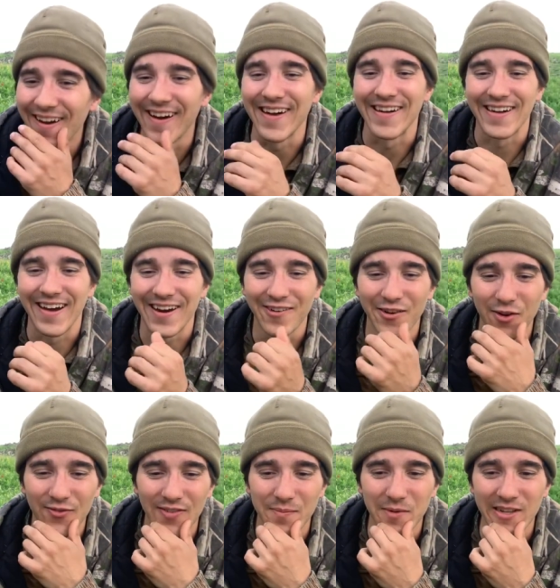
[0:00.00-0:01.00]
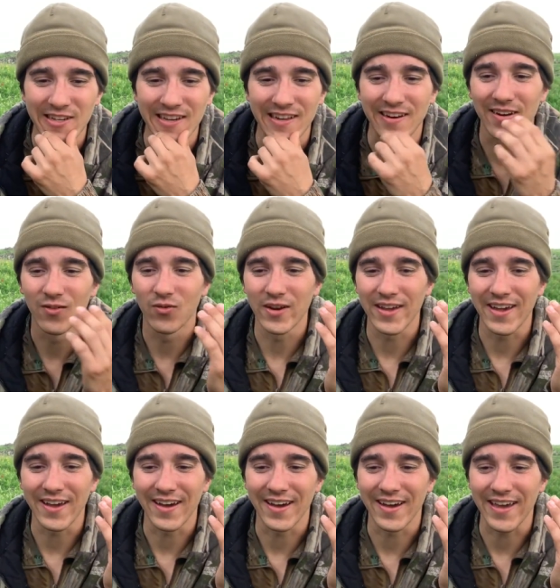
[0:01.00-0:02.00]
right, I don't know if I'm gonna get
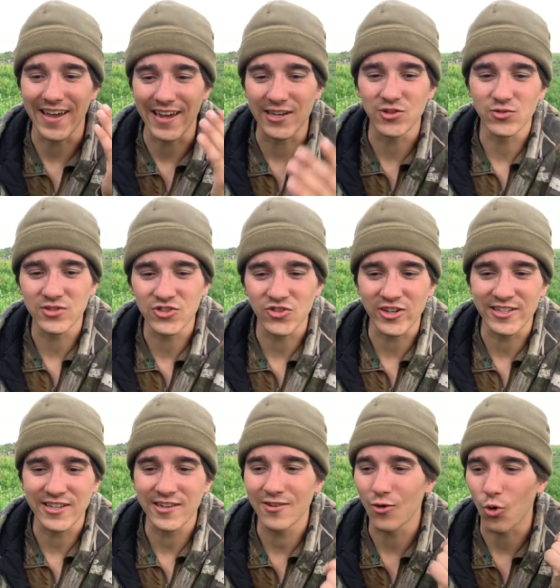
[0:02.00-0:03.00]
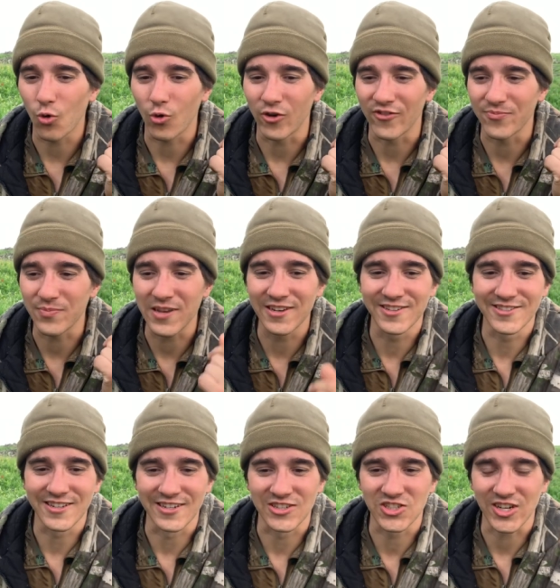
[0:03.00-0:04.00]
uh, age restricted or if Pete
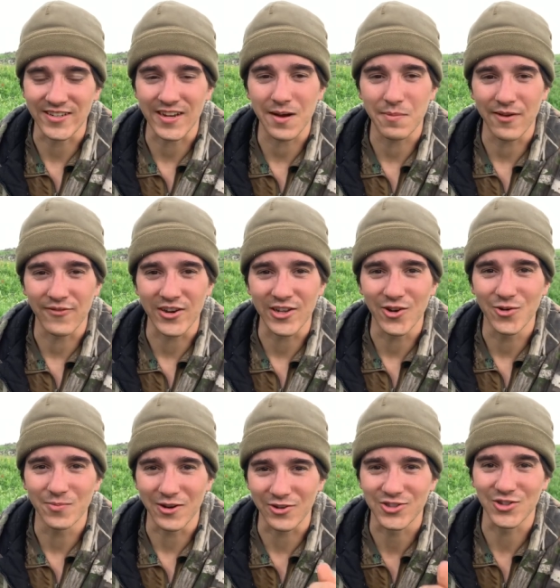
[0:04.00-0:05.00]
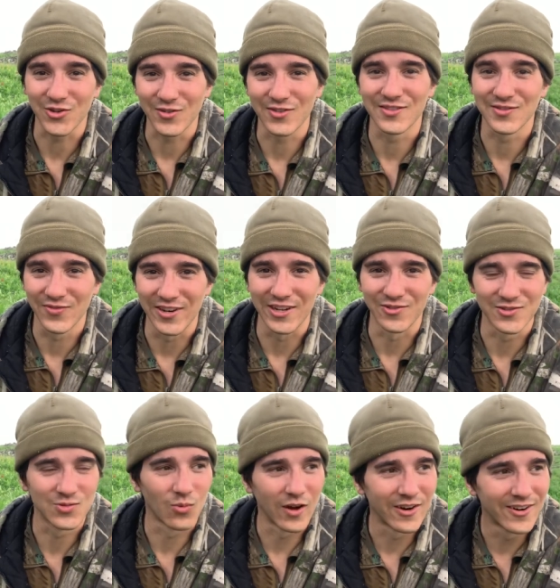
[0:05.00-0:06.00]
is gonna shut down my video, but I'll show you this video
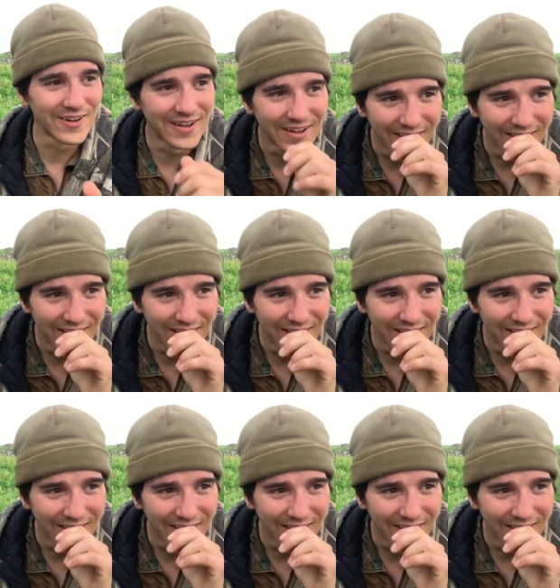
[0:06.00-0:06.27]
as well.